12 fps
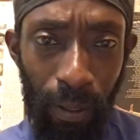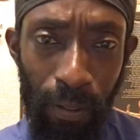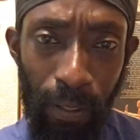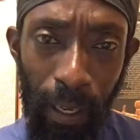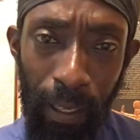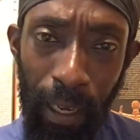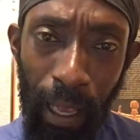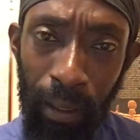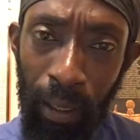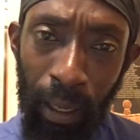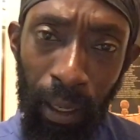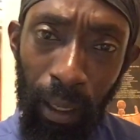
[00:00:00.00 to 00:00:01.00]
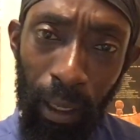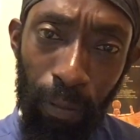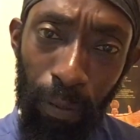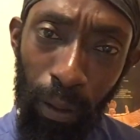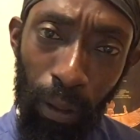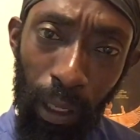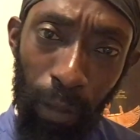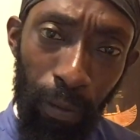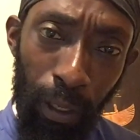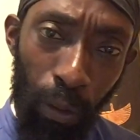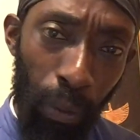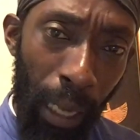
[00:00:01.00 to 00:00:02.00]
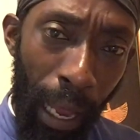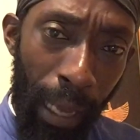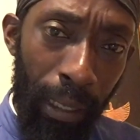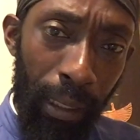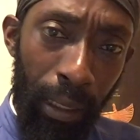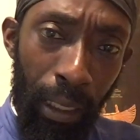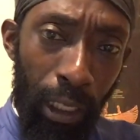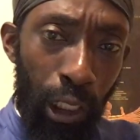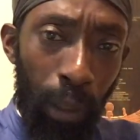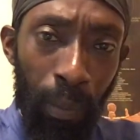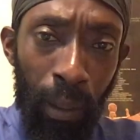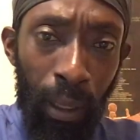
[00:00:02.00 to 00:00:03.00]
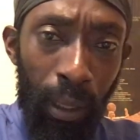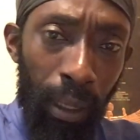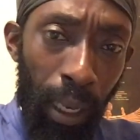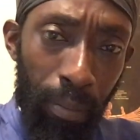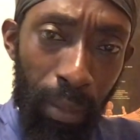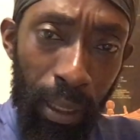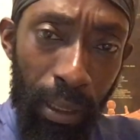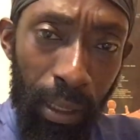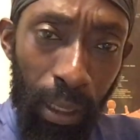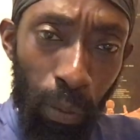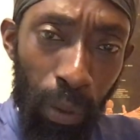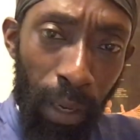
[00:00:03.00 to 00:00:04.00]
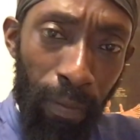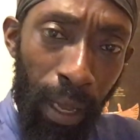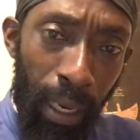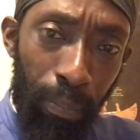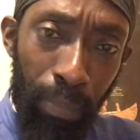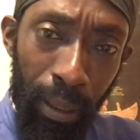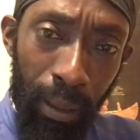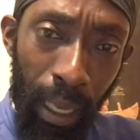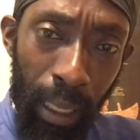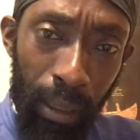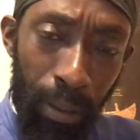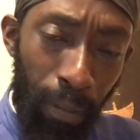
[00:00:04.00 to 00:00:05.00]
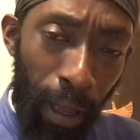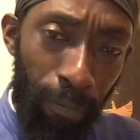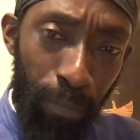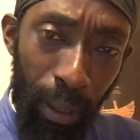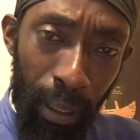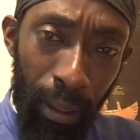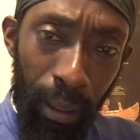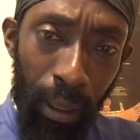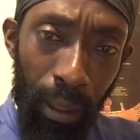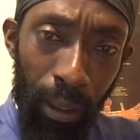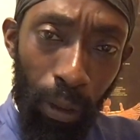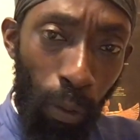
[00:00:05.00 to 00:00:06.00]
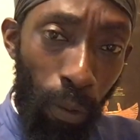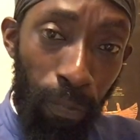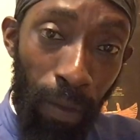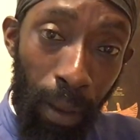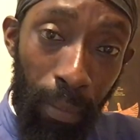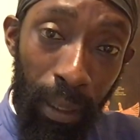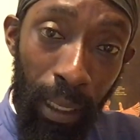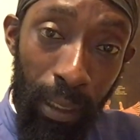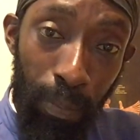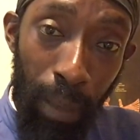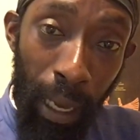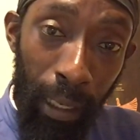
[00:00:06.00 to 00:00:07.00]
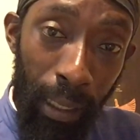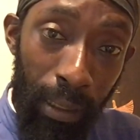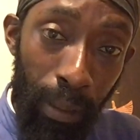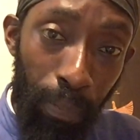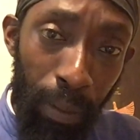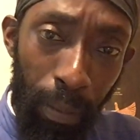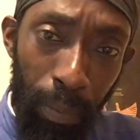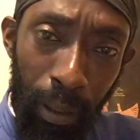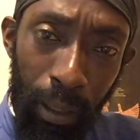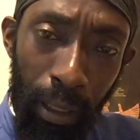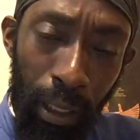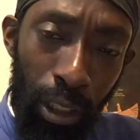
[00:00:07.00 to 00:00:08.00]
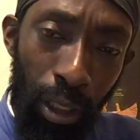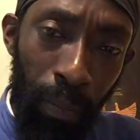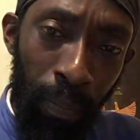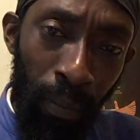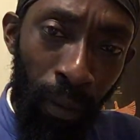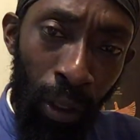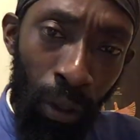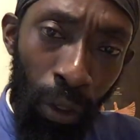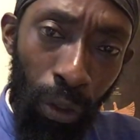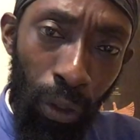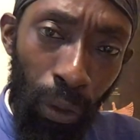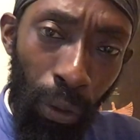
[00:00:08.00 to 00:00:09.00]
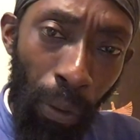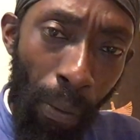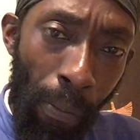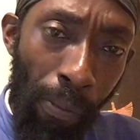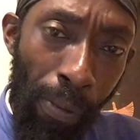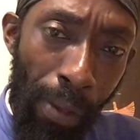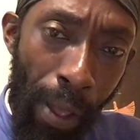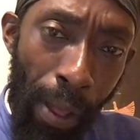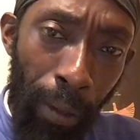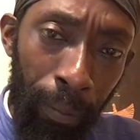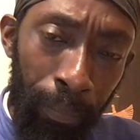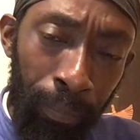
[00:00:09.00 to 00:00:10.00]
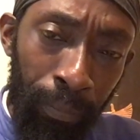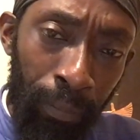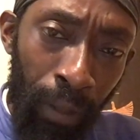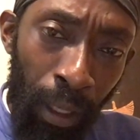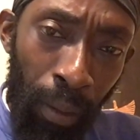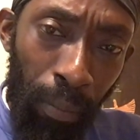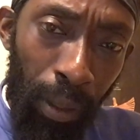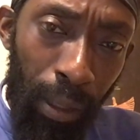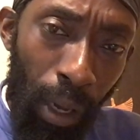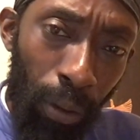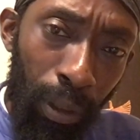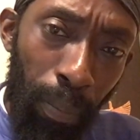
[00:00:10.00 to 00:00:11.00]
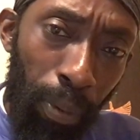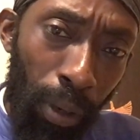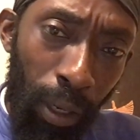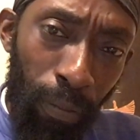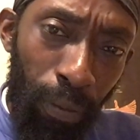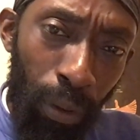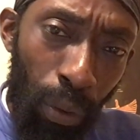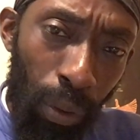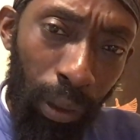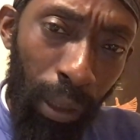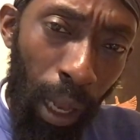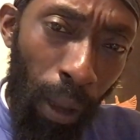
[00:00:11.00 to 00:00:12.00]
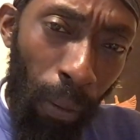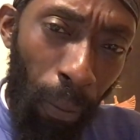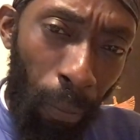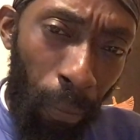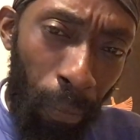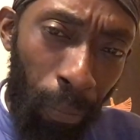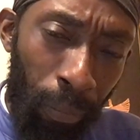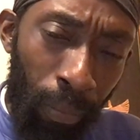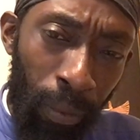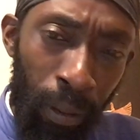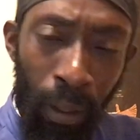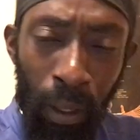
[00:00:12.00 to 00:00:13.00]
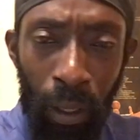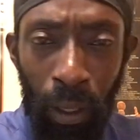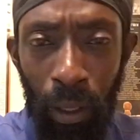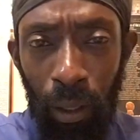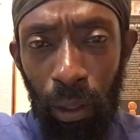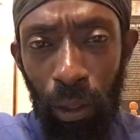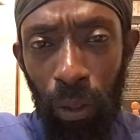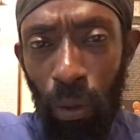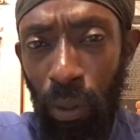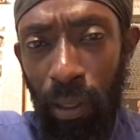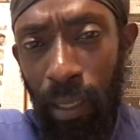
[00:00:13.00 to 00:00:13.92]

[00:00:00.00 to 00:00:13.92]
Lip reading: saying that if he could hide in Egypt, that means he would have had to have been the whole family as black as the people in Egypt, Yeah. But now the book of Luke now, Luke